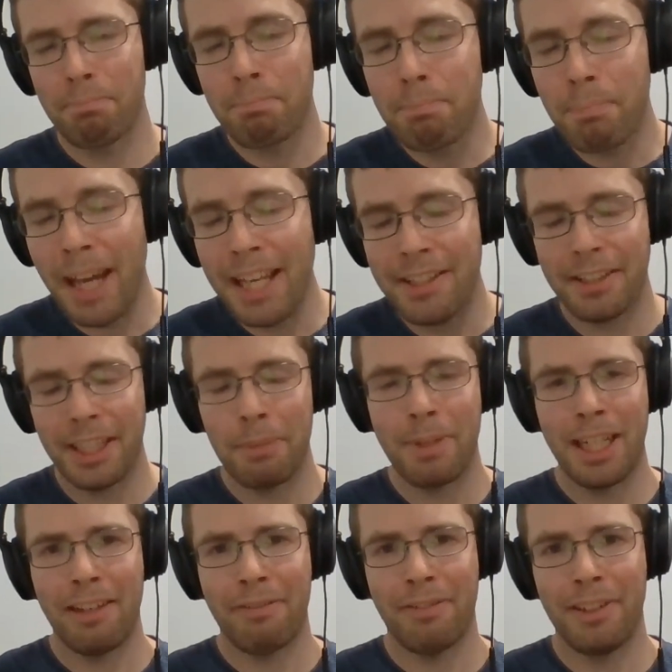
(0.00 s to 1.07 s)
basically
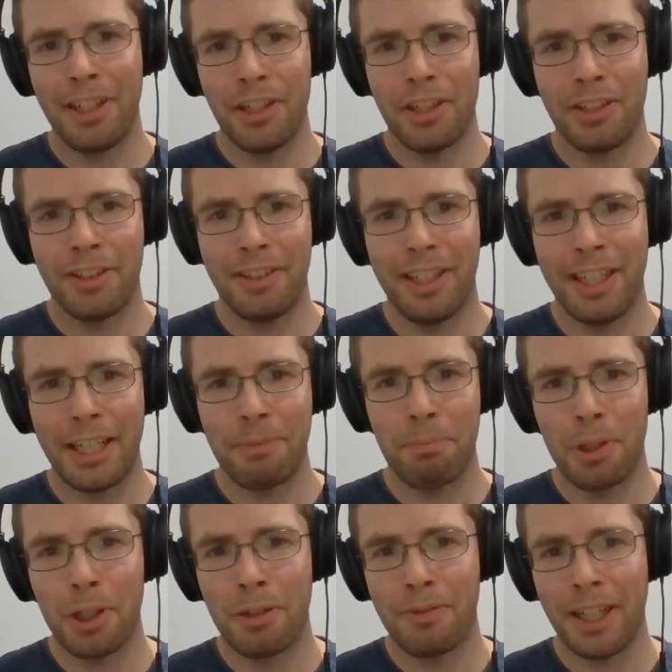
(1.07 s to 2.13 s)
by definition, it has
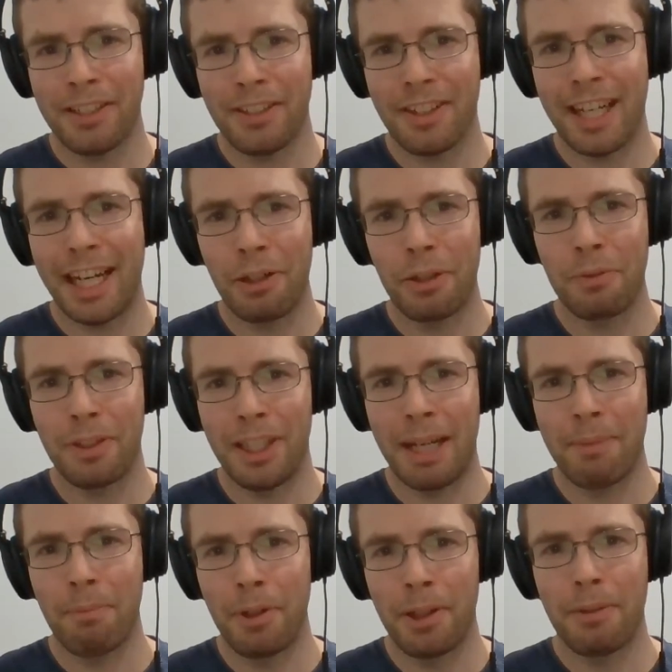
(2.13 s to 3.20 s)
perfect sky
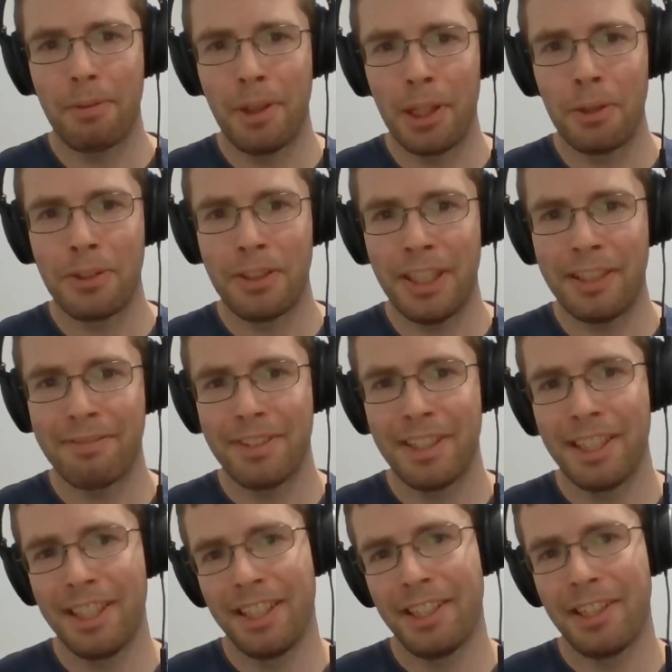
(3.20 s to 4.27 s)
overlap with LOWZ.
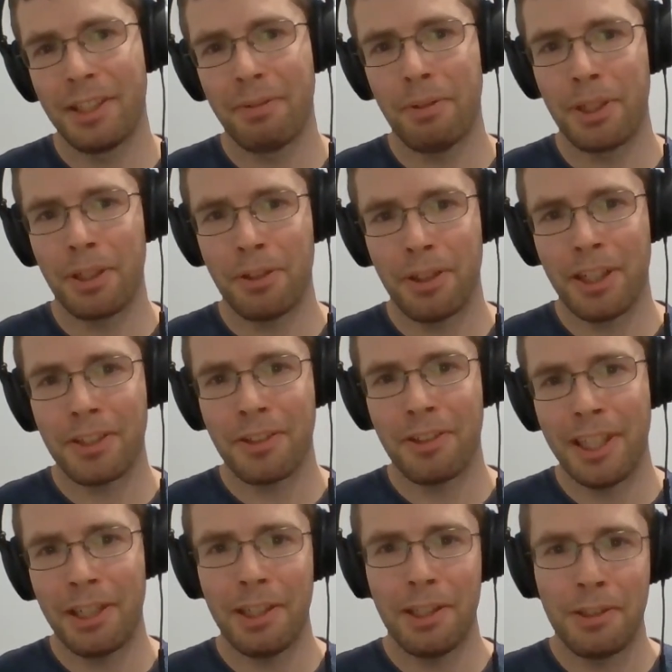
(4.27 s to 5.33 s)
So if we want to
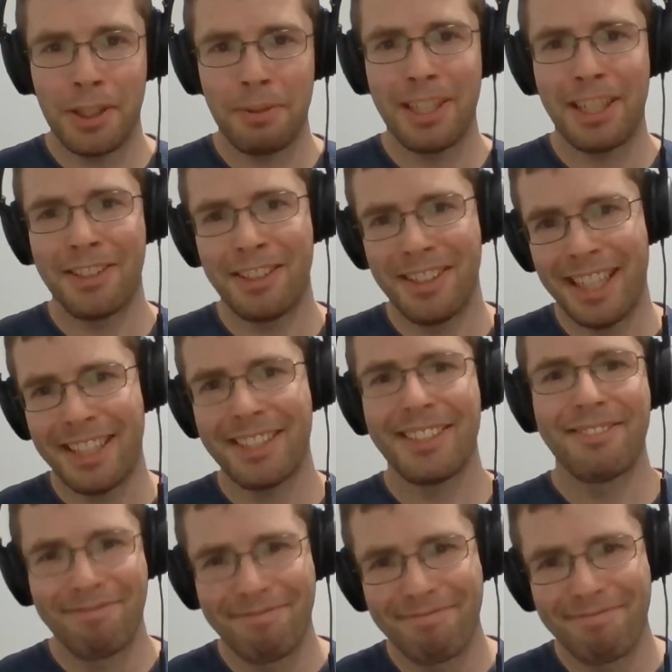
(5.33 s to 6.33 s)
cross-correlate LOWZ with SSS.